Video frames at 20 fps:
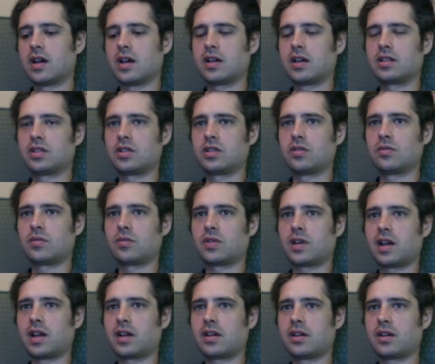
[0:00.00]
Tomb
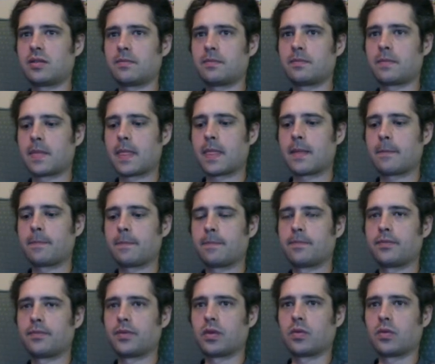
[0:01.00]
Raider,
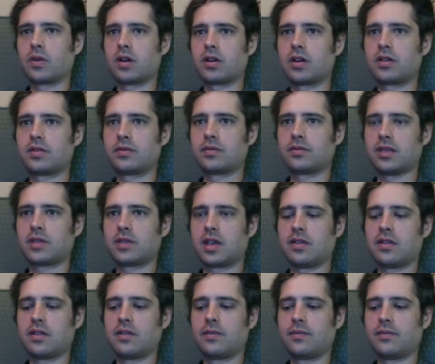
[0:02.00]
the word, in
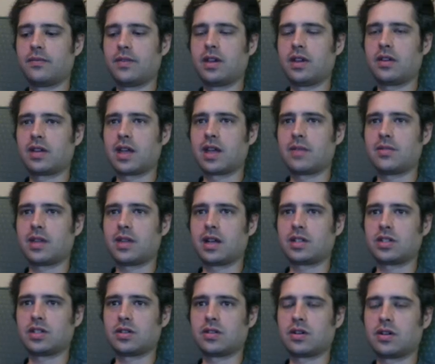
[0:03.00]
the video game that I
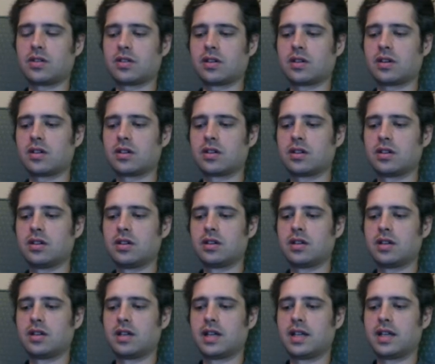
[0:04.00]
showed earlier,
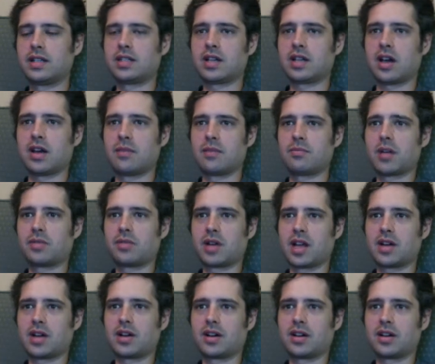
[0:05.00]
and Tom
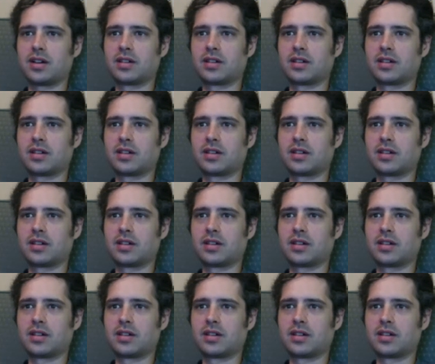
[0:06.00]
Raider.